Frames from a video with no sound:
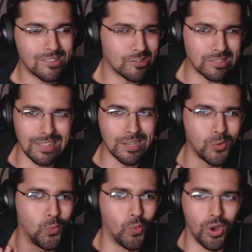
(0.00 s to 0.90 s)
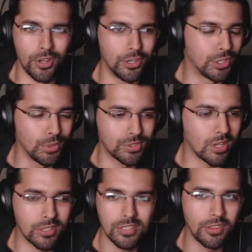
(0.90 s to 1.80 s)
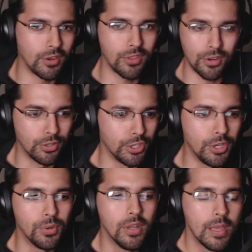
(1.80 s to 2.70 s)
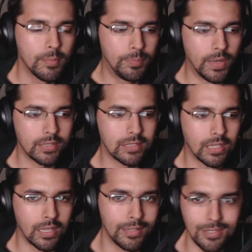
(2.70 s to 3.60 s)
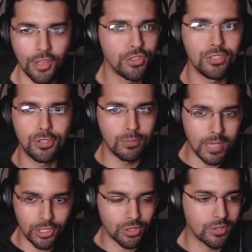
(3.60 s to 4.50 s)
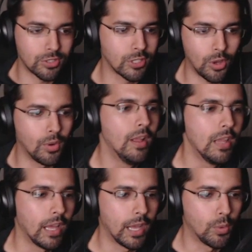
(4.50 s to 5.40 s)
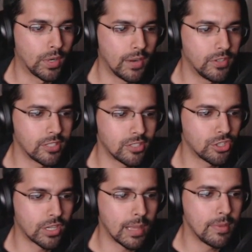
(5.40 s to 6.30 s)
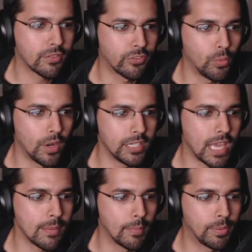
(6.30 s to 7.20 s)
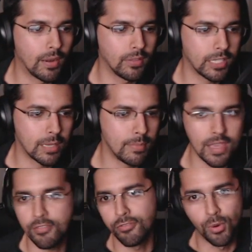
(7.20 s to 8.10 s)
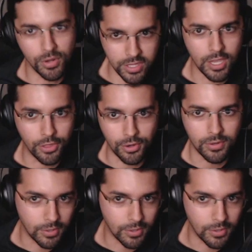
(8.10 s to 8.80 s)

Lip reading: There's like 1 or 2 songs in there that are new, but nothing too major. So whatever decision I make for one game, I'm probably gonna make for the other.